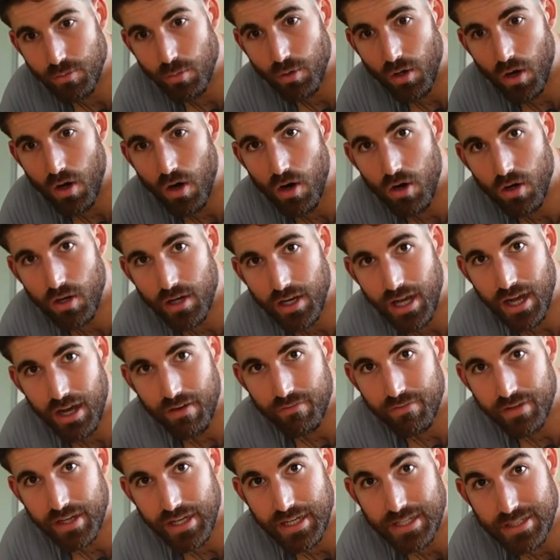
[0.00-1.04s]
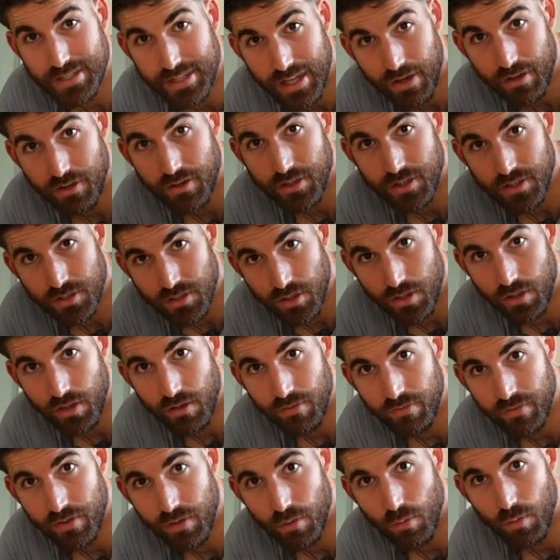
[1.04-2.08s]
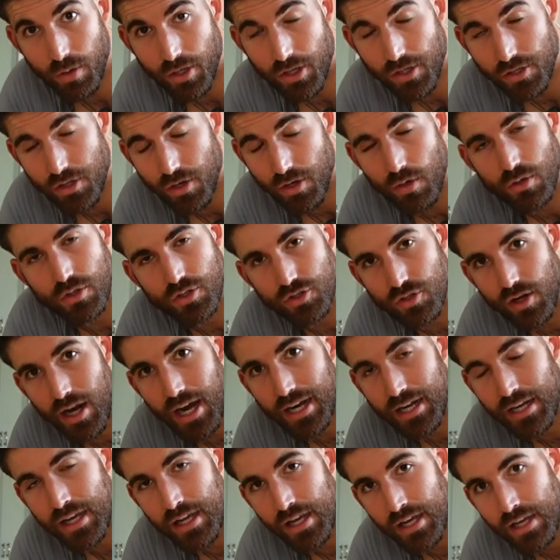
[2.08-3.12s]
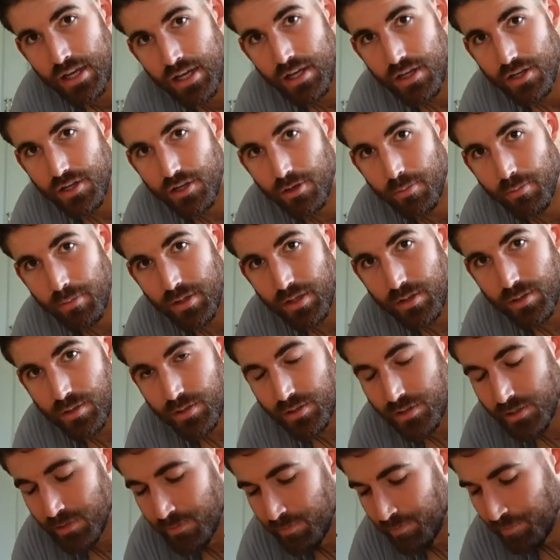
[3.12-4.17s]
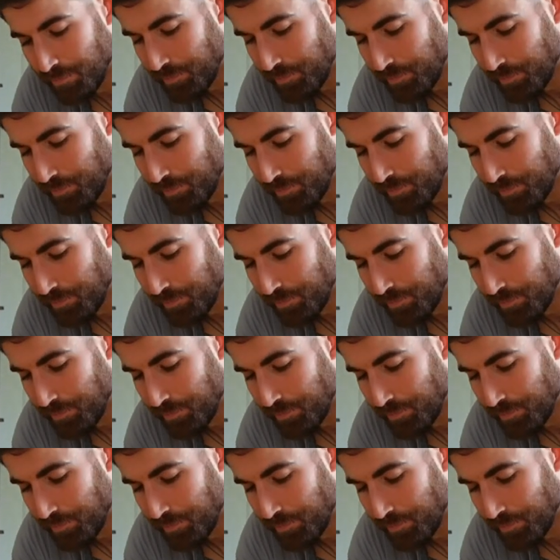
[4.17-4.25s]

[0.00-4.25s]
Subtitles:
we're all going to have days that are deserved where you don't track your meals.